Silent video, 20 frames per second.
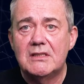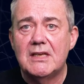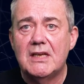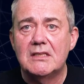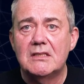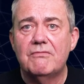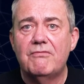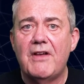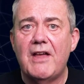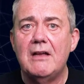
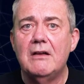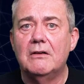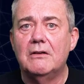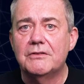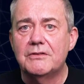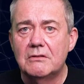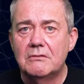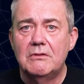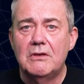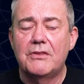test
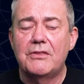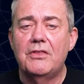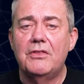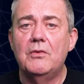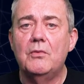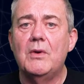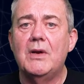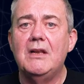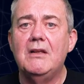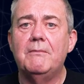fails rather
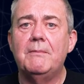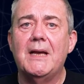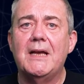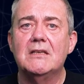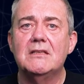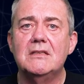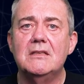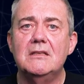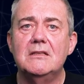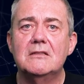than when it
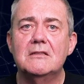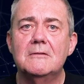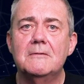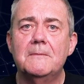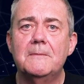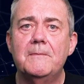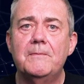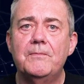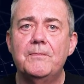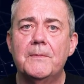passes.
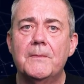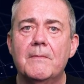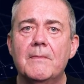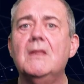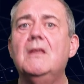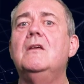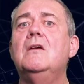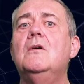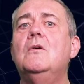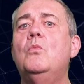
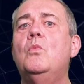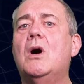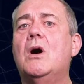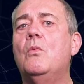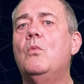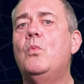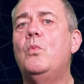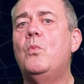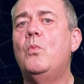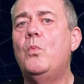
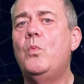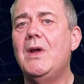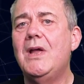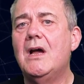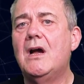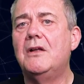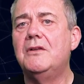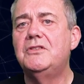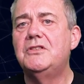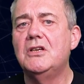What we
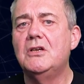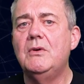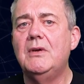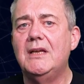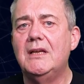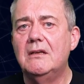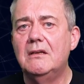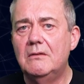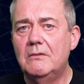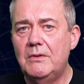are
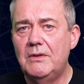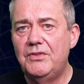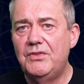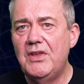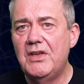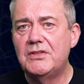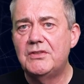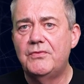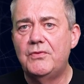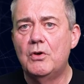doing with
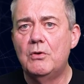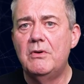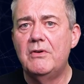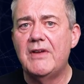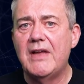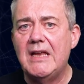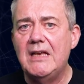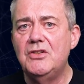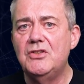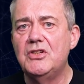this form of
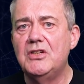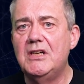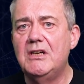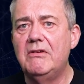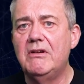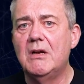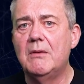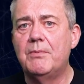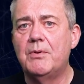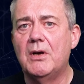
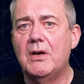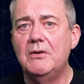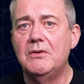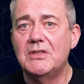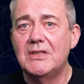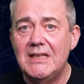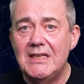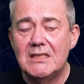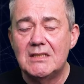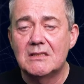engineering
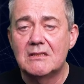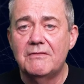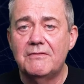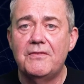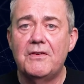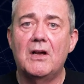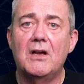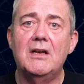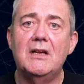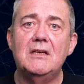approach is to
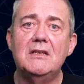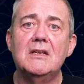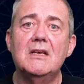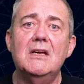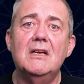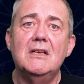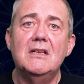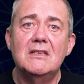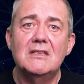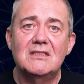find
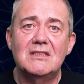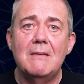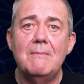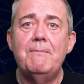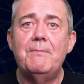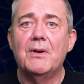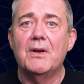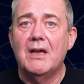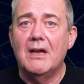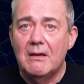
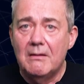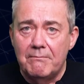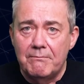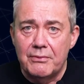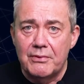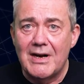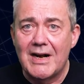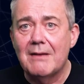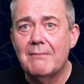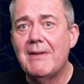simpler,
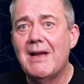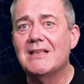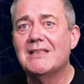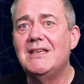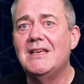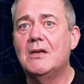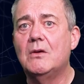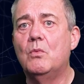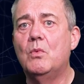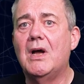
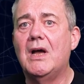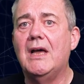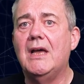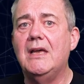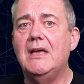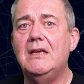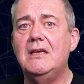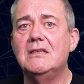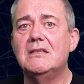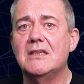pragmatic
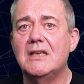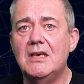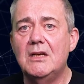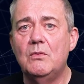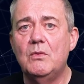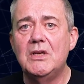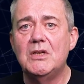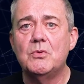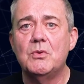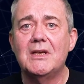ways in
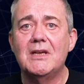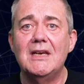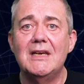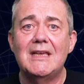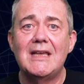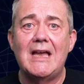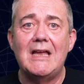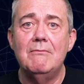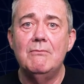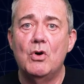which we can
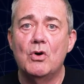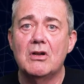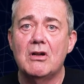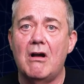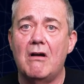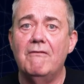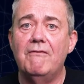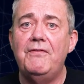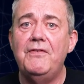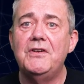gain more
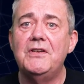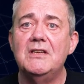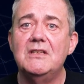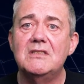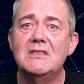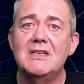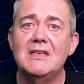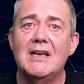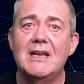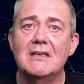
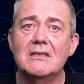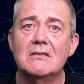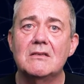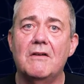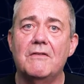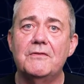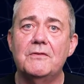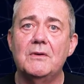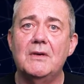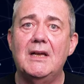confidence in our
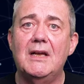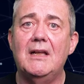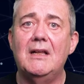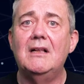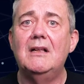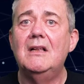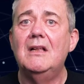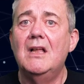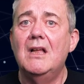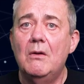software
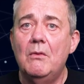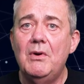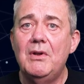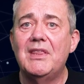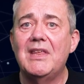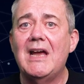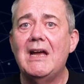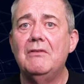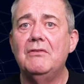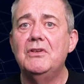
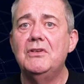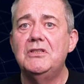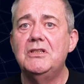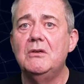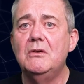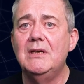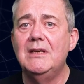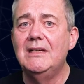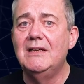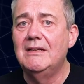without the
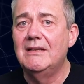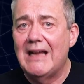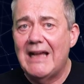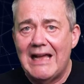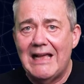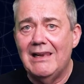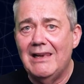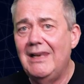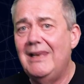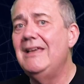doing
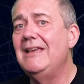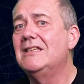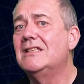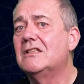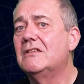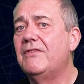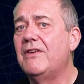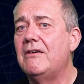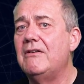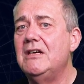at
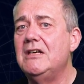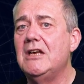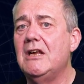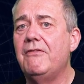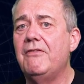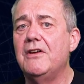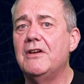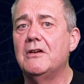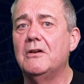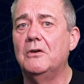least very
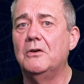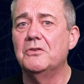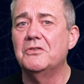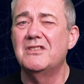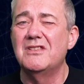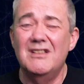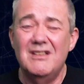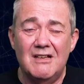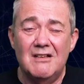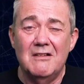
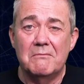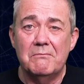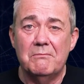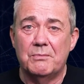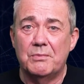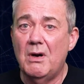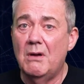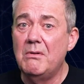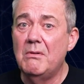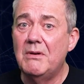difficult,
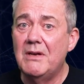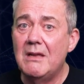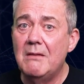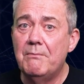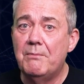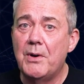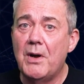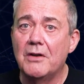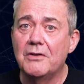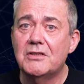probably
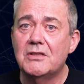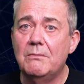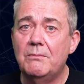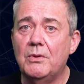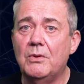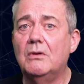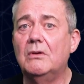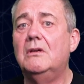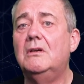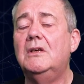
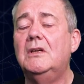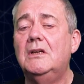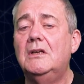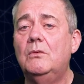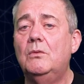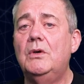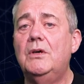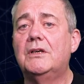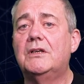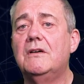impossible,
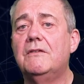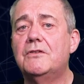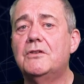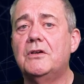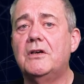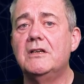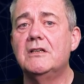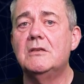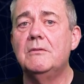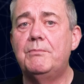work of
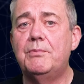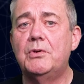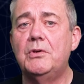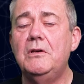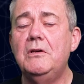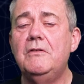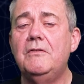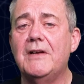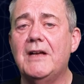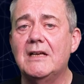trying to
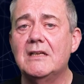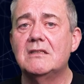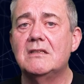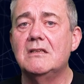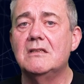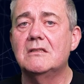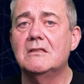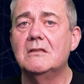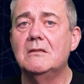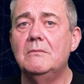prove our
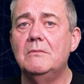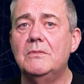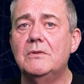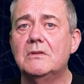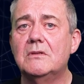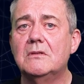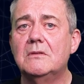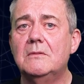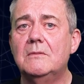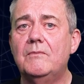systems.
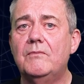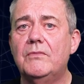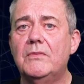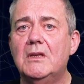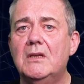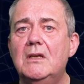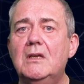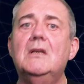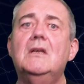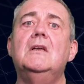
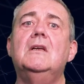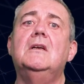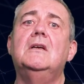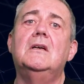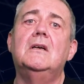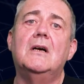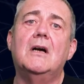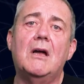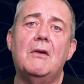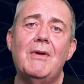
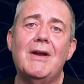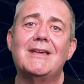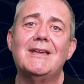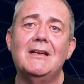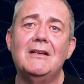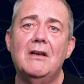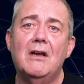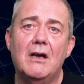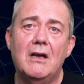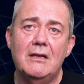I
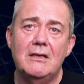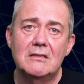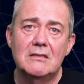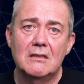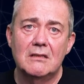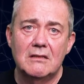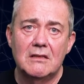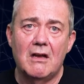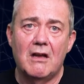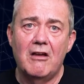recognise
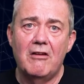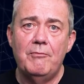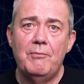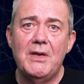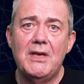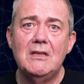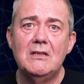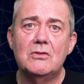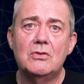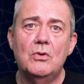that I've
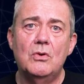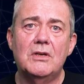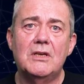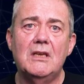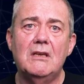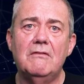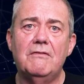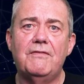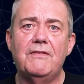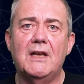been
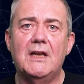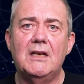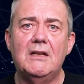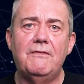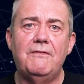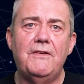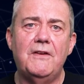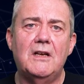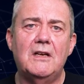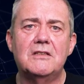talking fairly
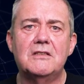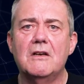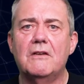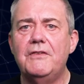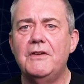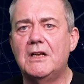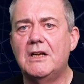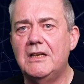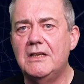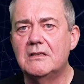
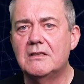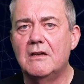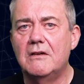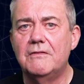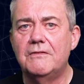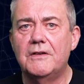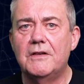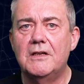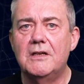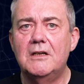philosophically so
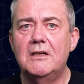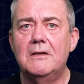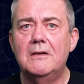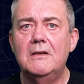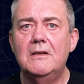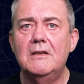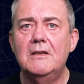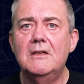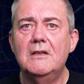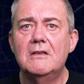far.
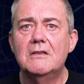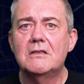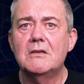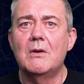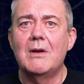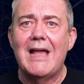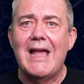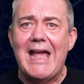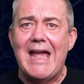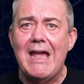So
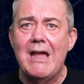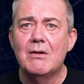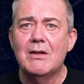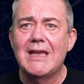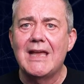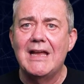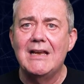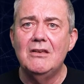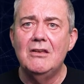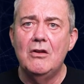how
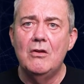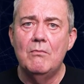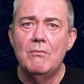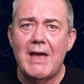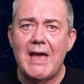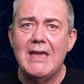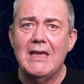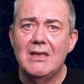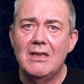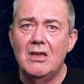can you
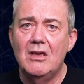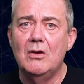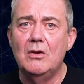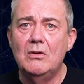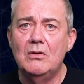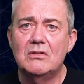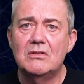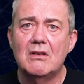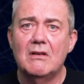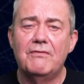make
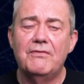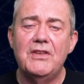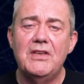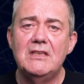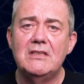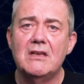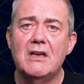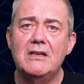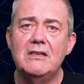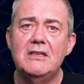use of
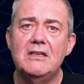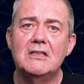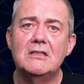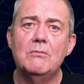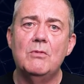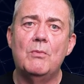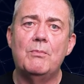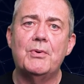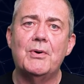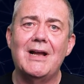these ideas
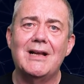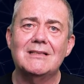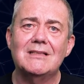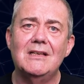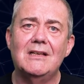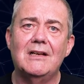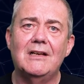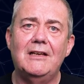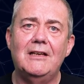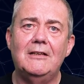more
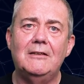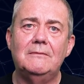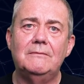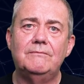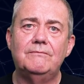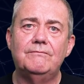practically?